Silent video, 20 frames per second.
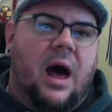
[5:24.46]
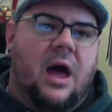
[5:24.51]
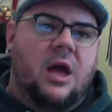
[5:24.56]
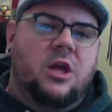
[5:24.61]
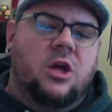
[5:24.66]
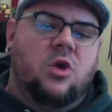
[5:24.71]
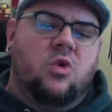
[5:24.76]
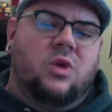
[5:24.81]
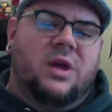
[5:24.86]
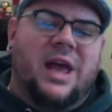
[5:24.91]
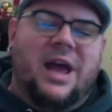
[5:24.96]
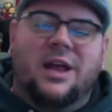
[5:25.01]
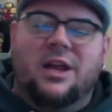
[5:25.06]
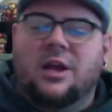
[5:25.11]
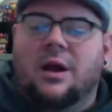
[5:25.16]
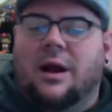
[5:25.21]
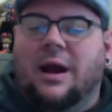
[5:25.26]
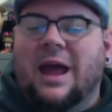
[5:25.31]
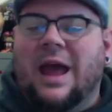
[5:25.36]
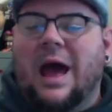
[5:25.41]
You get
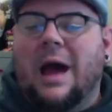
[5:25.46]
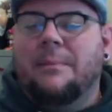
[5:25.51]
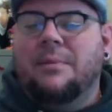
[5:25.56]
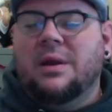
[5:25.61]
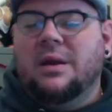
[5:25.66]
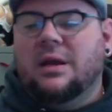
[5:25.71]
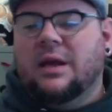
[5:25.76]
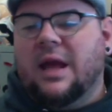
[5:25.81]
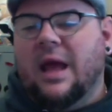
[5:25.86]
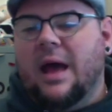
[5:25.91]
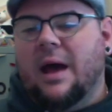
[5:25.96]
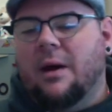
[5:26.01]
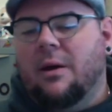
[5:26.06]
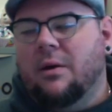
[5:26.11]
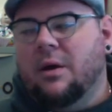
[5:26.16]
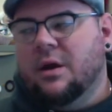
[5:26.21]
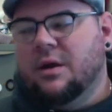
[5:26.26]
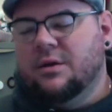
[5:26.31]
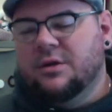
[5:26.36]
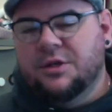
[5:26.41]
your cap and
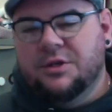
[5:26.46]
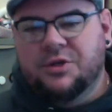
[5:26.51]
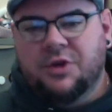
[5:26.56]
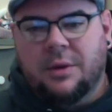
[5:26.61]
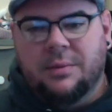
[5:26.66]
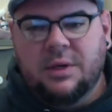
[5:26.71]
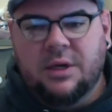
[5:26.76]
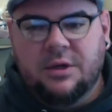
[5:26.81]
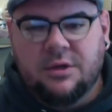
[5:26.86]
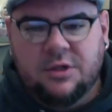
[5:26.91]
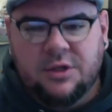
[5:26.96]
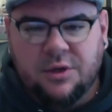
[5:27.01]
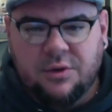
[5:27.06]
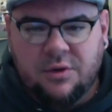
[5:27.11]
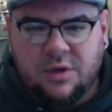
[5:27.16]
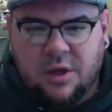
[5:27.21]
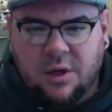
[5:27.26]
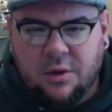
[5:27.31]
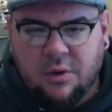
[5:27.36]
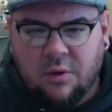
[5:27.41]
gown distributed to
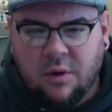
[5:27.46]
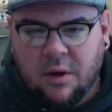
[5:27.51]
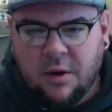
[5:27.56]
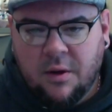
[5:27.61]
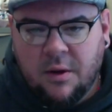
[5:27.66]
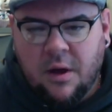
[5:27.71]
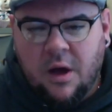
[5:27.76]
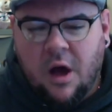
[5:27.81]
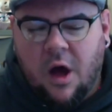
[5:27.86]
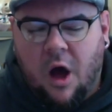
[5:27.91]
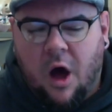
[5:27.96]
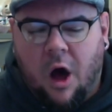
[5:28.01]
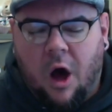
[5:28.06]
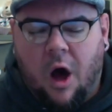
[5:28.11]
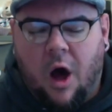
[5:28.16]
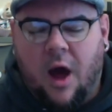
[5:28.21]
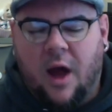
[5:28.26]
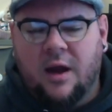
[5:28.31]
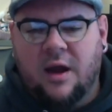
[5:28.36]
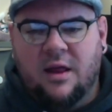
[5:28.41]
you
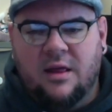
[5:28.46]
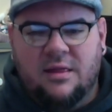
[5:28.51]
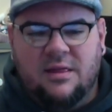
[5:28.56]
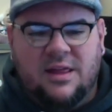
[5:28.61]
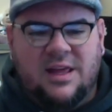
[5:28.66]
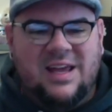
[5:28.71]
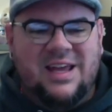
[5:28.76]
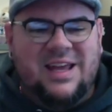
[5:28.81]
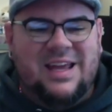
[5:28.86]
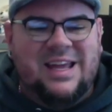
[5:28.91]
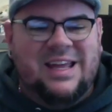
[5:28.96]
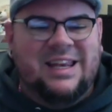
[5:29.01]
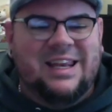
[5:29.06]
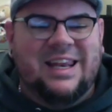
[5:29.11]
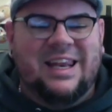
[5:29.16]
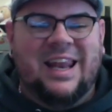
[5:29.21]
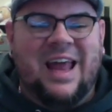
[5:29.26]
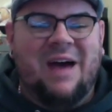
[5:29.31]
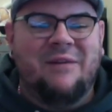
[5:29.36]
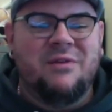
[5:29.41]
on the
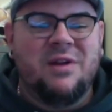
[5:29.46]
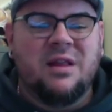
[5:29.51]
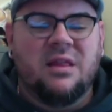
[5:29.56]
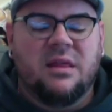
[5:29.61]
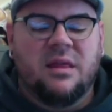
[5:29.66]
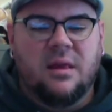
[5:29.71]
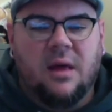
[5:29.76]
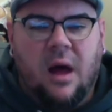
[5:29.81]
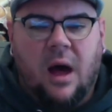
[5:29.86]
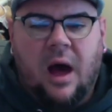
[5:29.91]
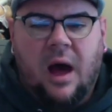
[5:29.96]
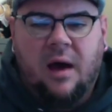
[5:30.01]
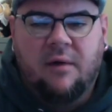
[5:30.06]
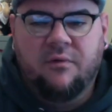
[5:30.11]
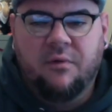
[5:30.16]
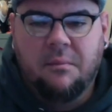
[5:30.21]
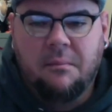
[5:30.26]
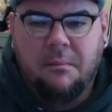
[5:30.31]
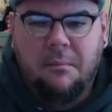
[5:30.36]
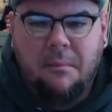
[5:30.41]
11th
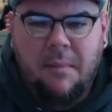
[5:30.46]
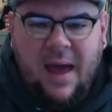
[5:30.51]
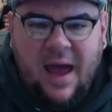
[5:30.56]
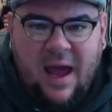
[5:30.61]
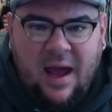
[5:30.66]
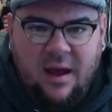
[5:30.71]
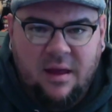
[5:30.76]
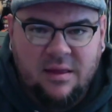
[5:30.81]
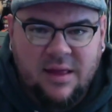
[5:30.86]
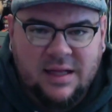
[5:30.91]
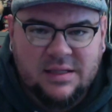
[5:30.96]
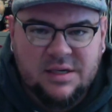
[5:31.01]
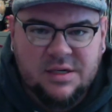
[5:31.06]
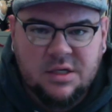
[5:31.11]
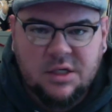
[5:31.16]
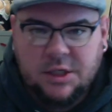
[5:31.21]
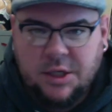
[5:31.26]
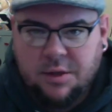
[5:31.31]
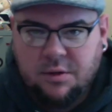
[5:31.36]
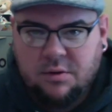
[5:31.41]
of May. That's a
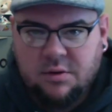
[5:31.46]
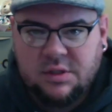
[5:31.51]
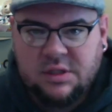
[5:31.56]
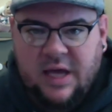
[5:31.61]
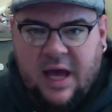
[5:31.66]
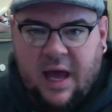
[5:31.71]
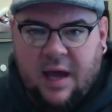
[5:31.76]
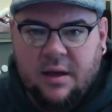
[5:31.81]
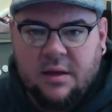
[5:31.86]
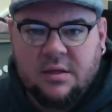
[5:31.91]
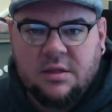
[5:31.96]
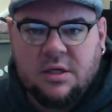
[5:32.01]
Tuesday.